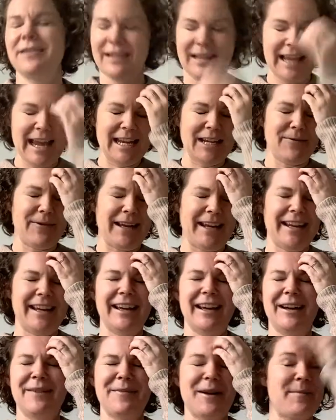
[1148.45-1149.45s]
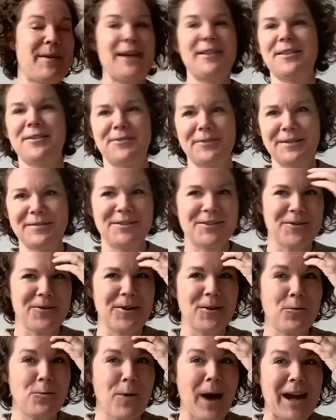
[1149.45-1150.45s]
Anyway, about the thrift
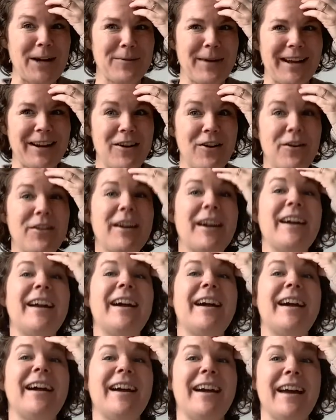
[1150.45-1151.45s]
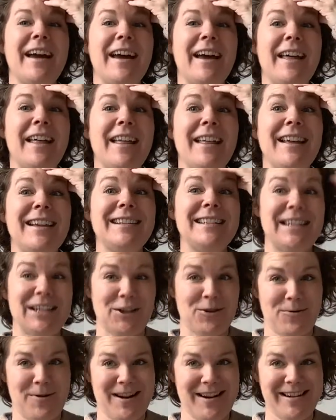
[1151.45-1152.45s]
store, why do I go there?
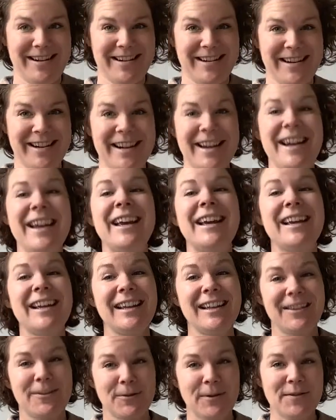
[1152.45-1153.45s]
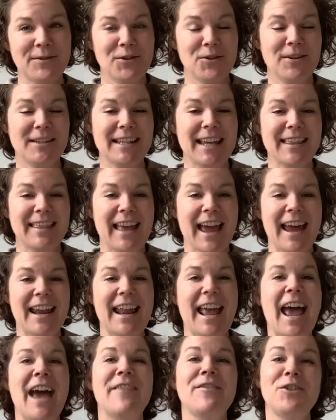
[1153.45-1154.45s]
Dishware. Thrift stores like
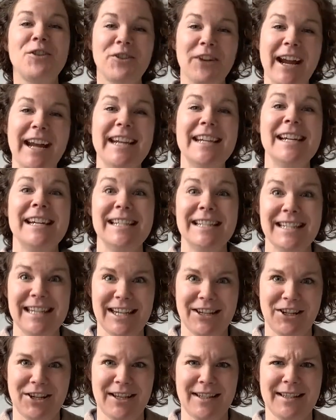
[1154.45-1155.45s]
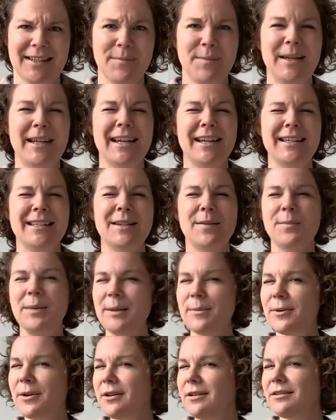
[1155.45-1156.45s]
that have great dishes, because
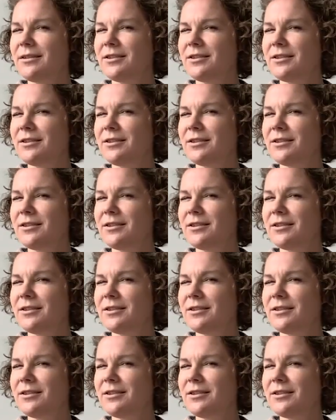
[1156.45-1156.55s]
people